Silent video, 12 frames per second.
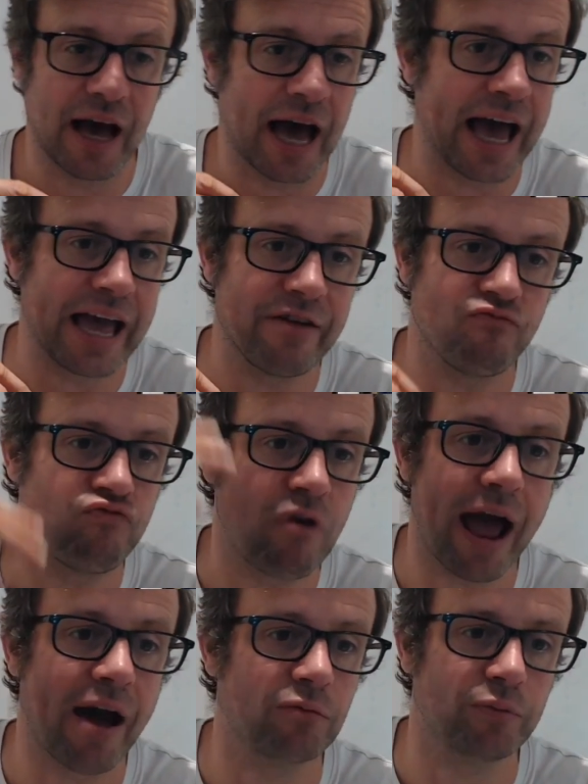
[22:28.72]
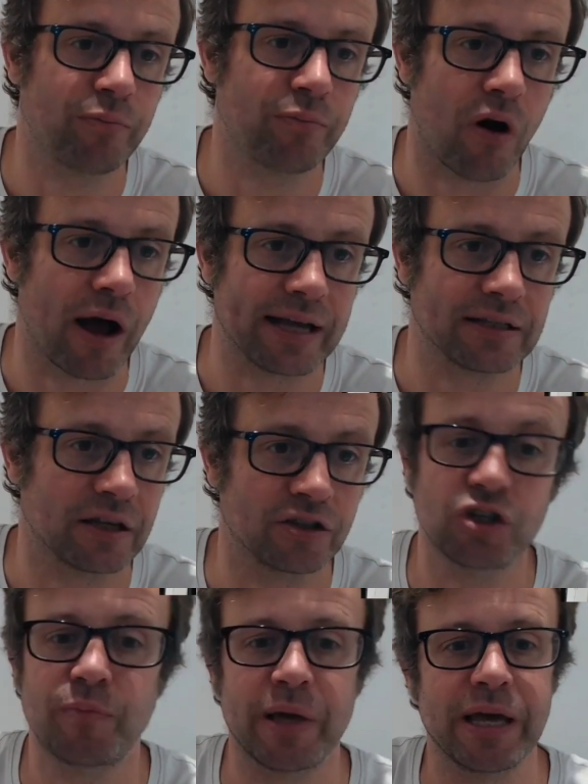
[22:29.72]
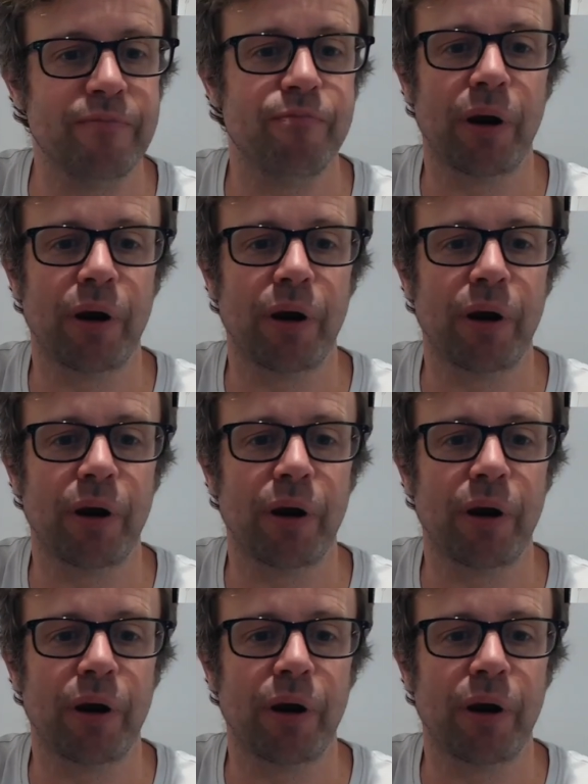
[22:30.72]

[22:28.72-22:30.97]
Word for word: a round price has just been